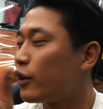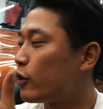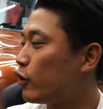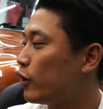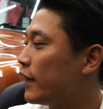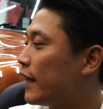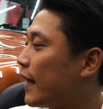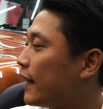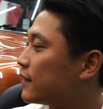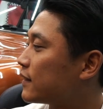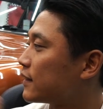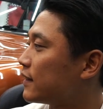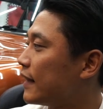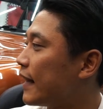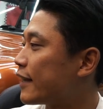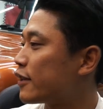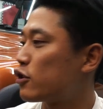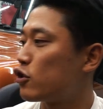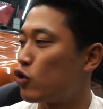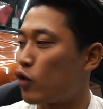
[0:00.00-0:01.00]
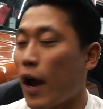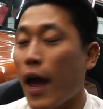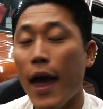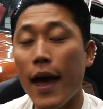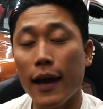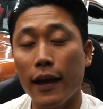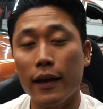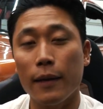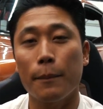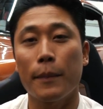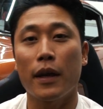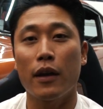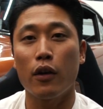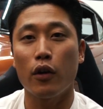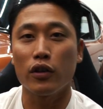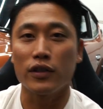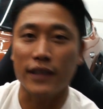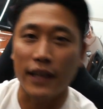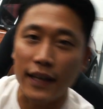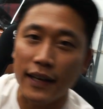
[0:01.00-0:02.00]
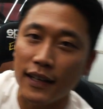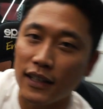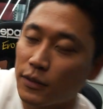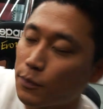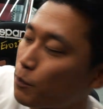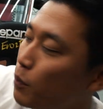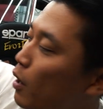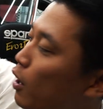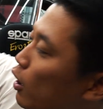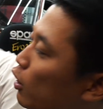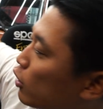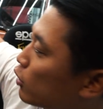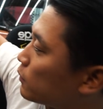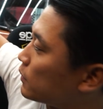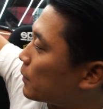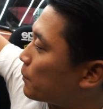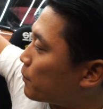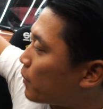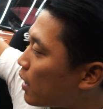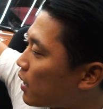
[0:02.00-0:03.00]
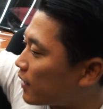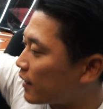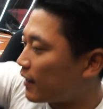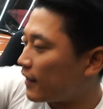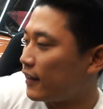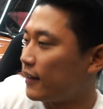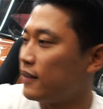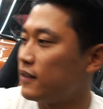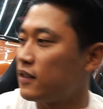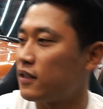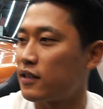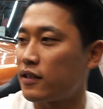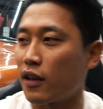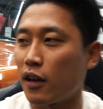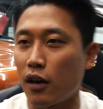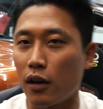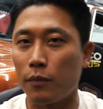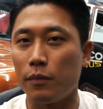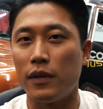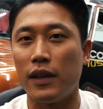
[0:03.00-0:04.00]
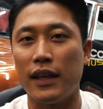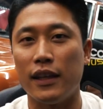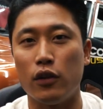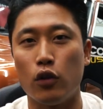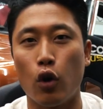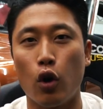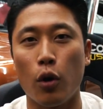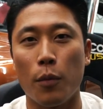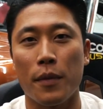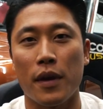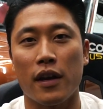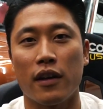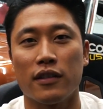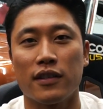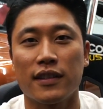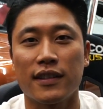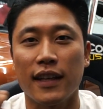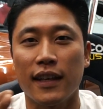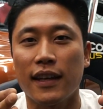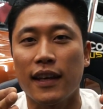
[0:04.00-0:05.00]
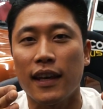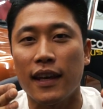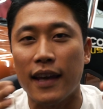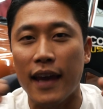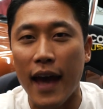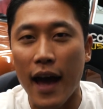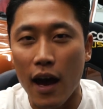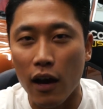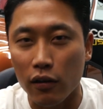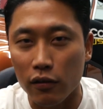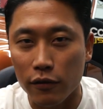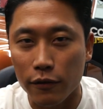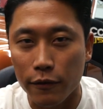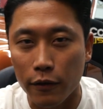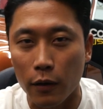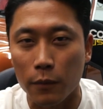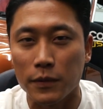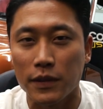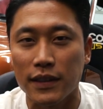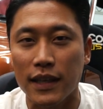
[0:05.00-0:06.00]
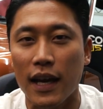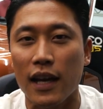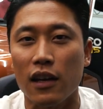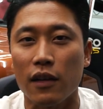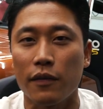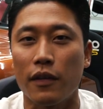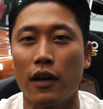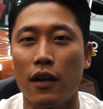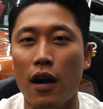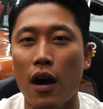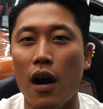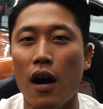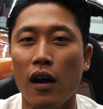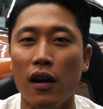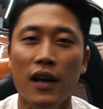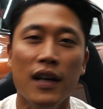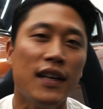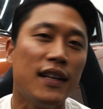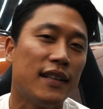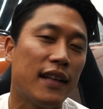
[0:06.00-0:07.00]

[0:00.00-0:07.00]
creates less drag because it is part of the body instead of the door mirror sticking out from side of the car.